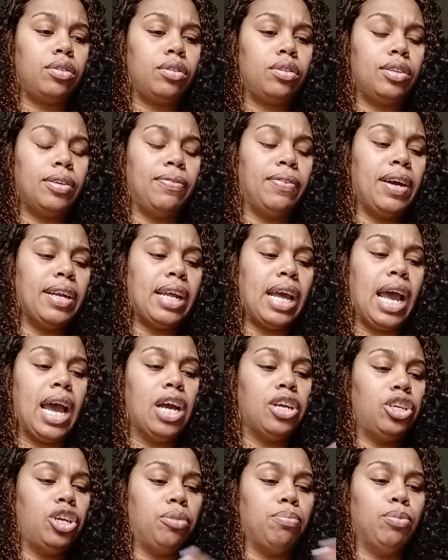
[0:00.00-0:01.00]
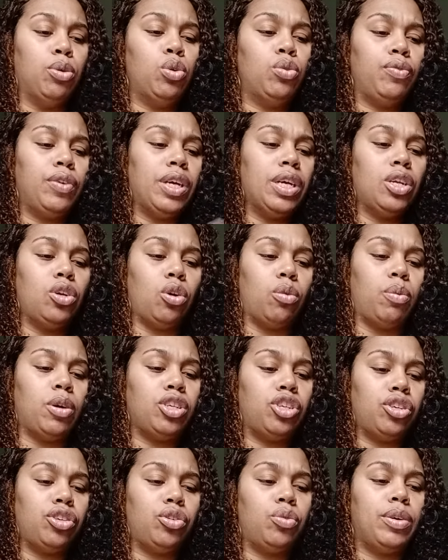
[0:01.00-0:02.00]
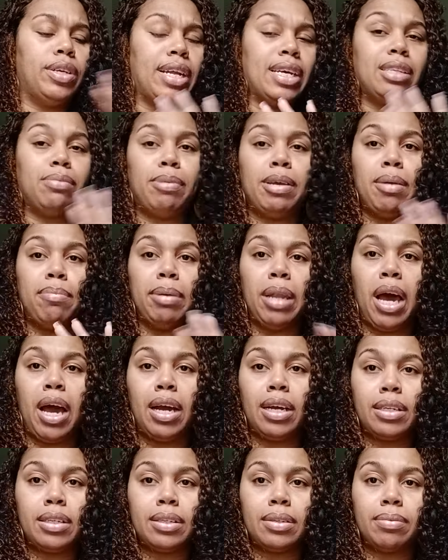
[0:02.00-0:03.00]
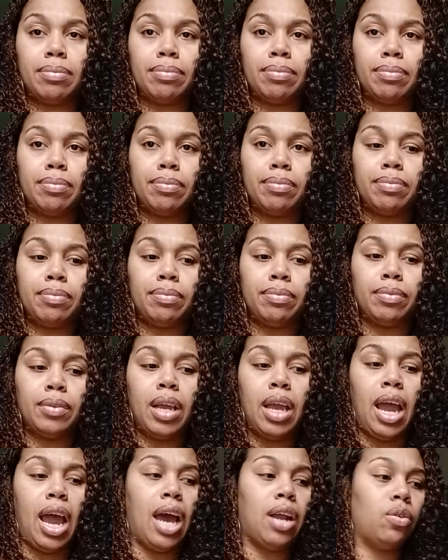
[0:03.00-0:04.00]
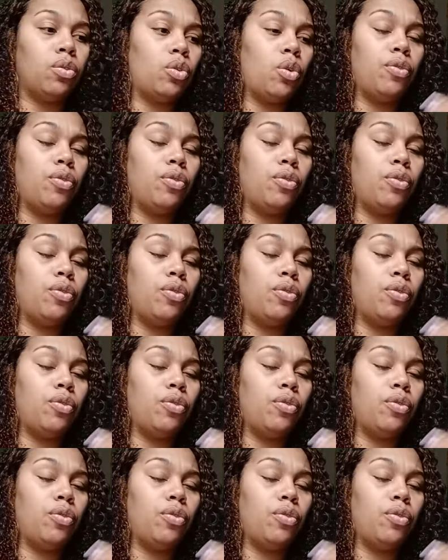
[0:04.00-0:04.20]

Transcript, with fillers: to find out how you're moving or what you're doing. That's being blocked. I don't know